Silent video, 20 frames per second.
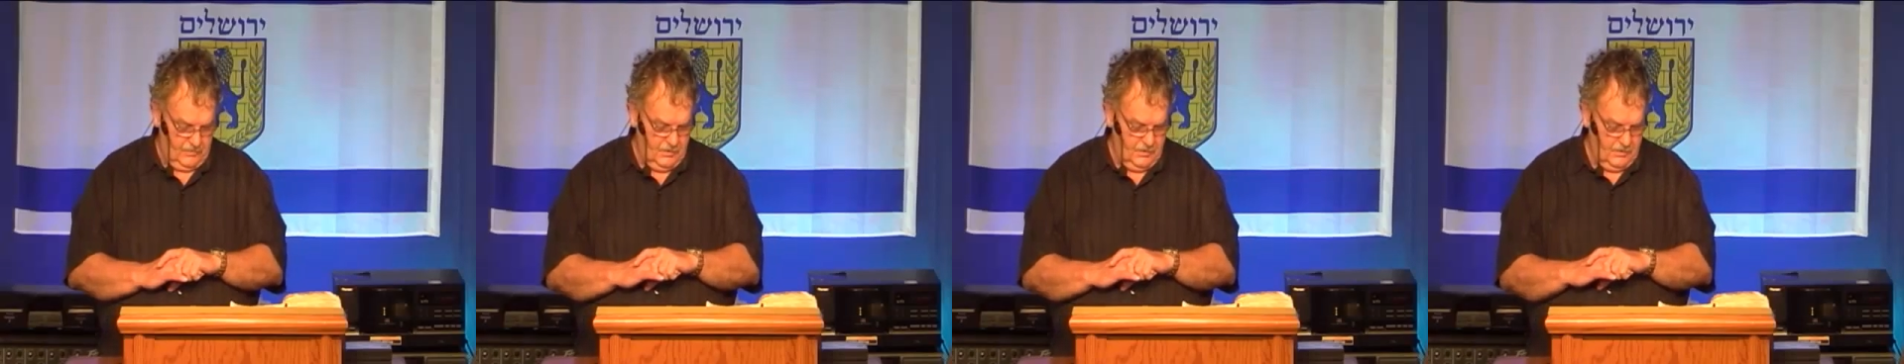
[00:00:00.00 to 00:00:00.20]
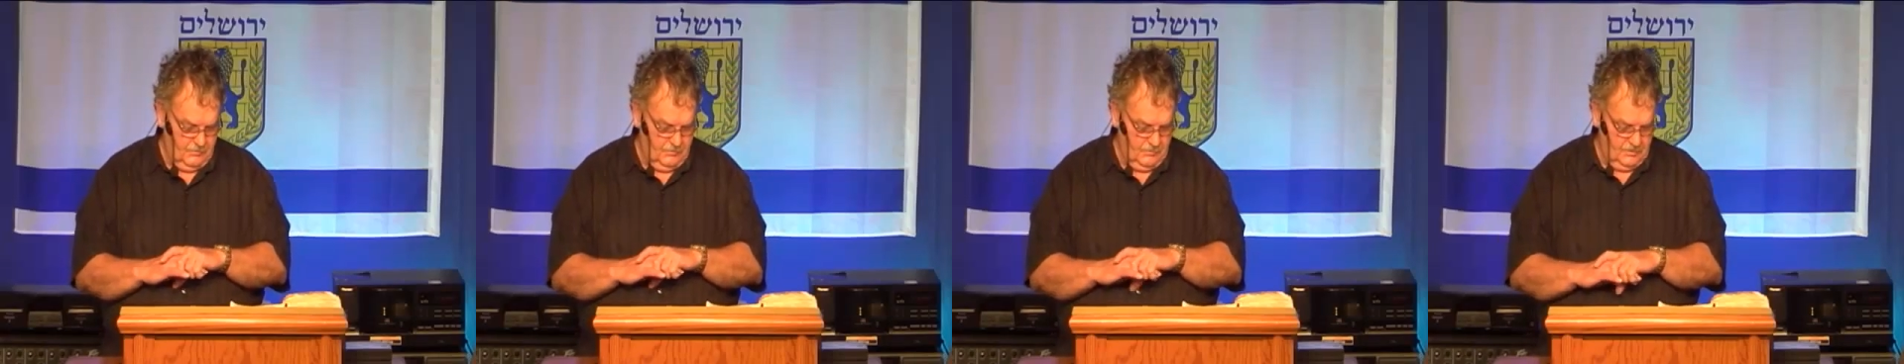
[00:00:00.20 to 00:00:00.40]

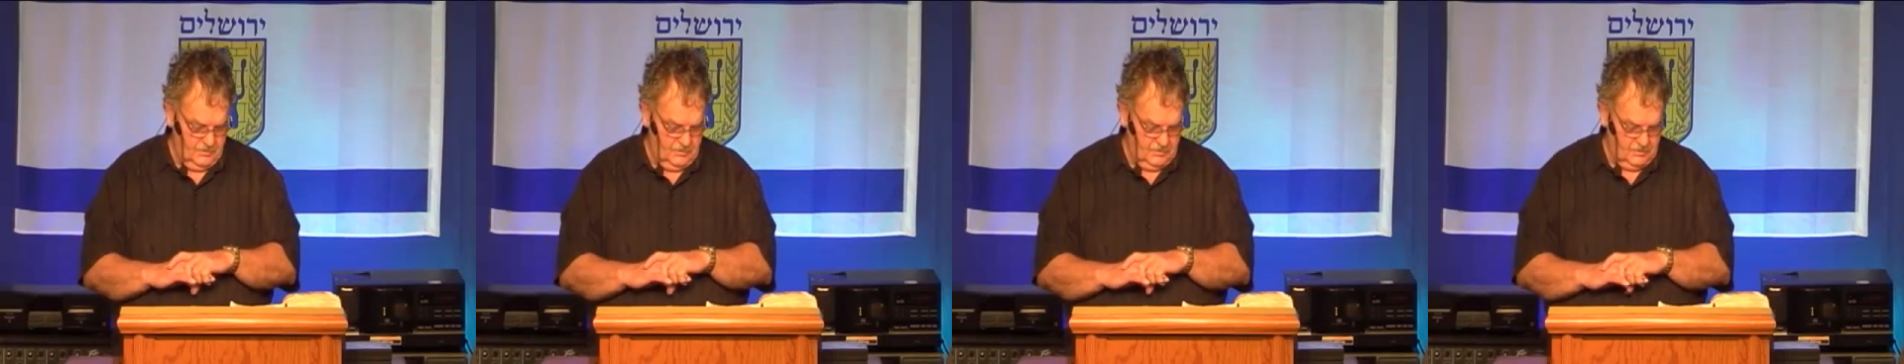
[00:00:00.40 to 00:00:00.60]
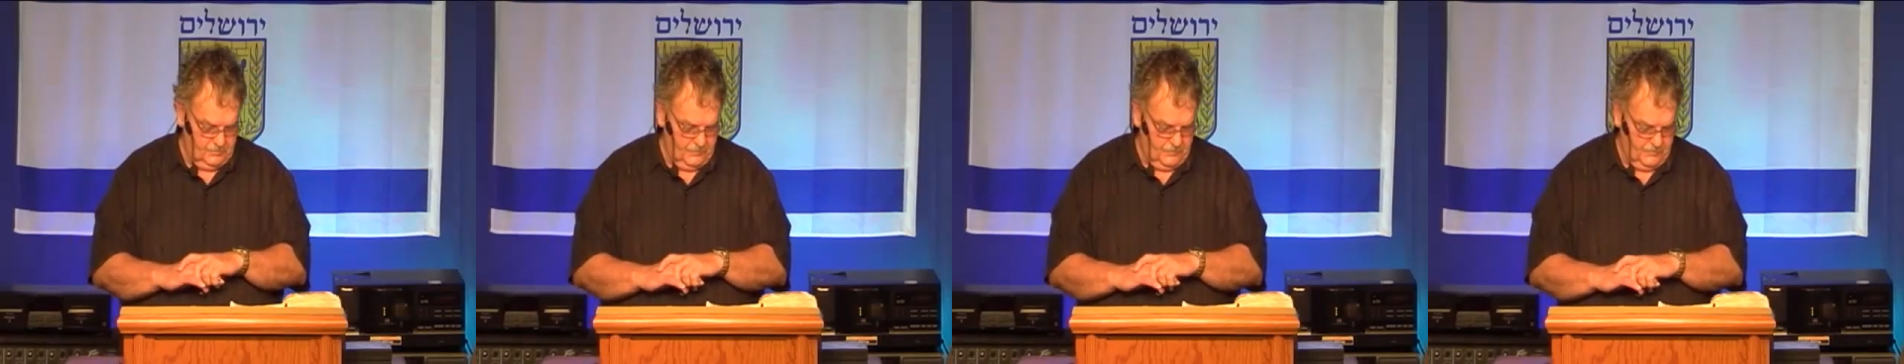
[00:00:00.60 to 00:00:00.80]
come in
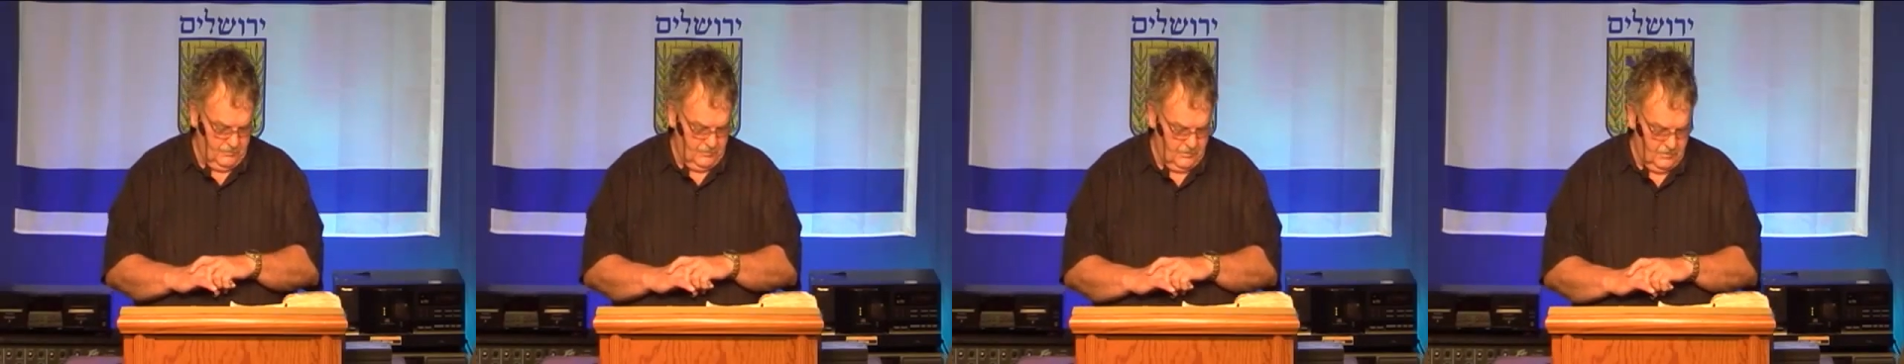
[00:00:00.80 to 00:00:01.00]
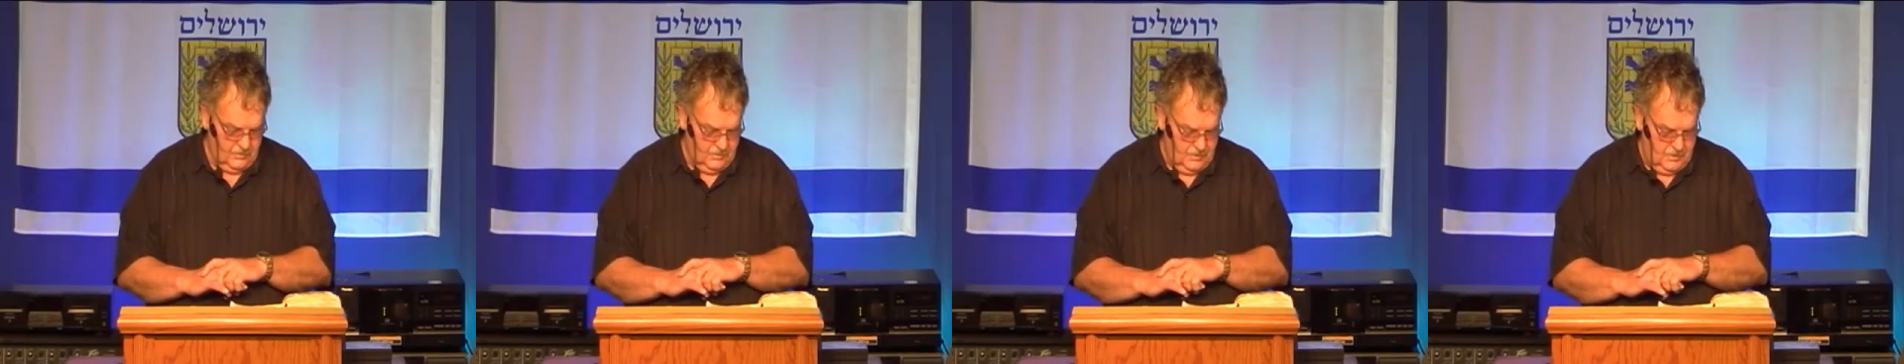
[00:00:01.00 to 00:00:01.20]
the
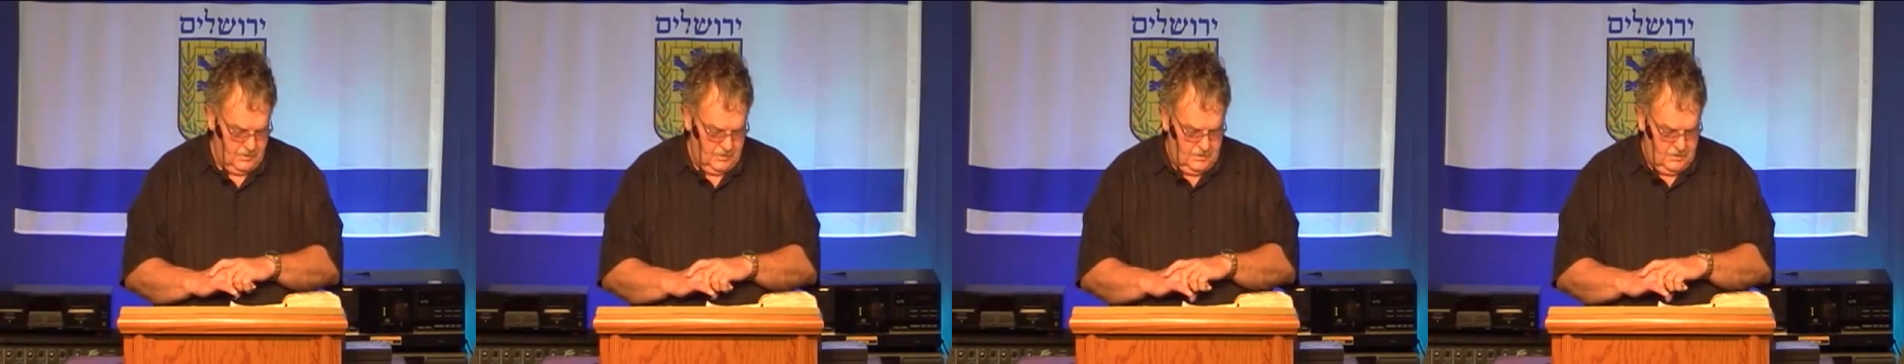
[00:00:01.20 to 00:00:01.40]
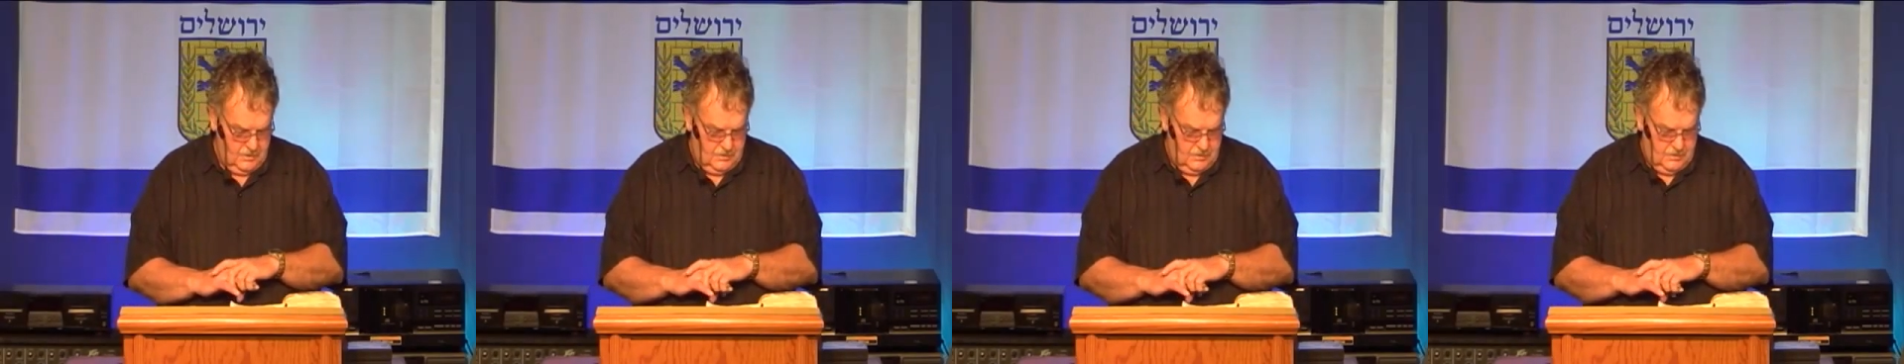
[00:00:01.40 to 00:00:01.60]
spirit
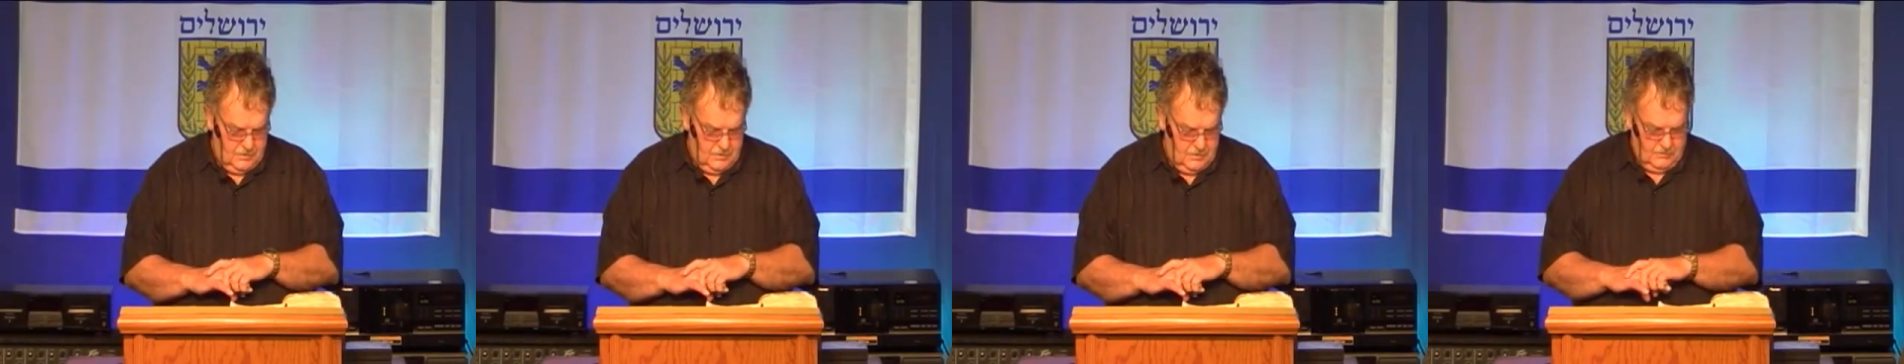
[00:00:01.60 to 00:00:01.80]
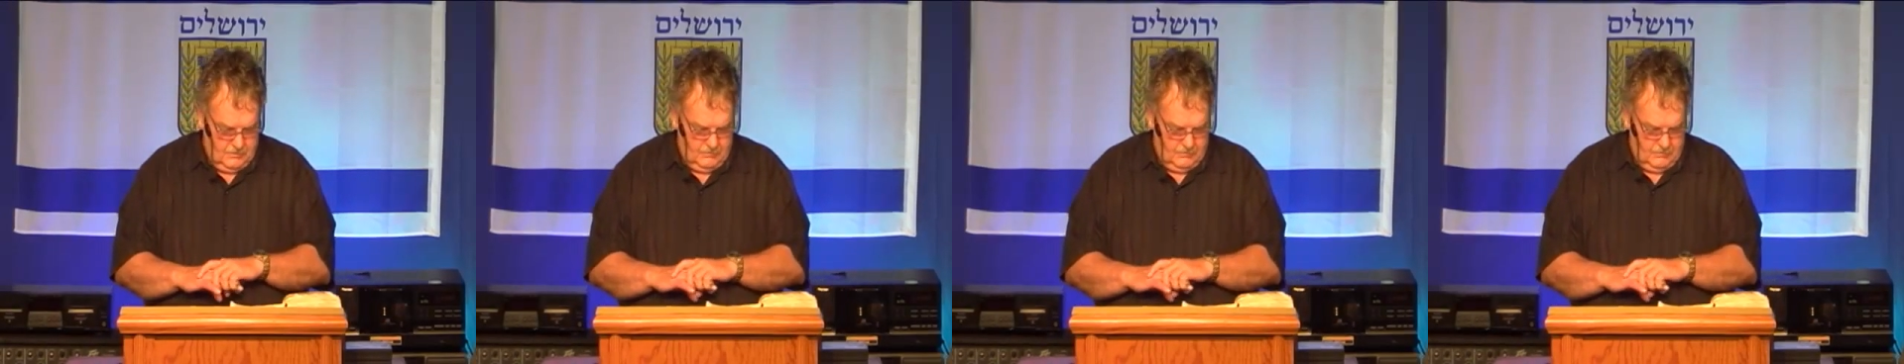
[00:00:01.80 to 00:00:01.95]
of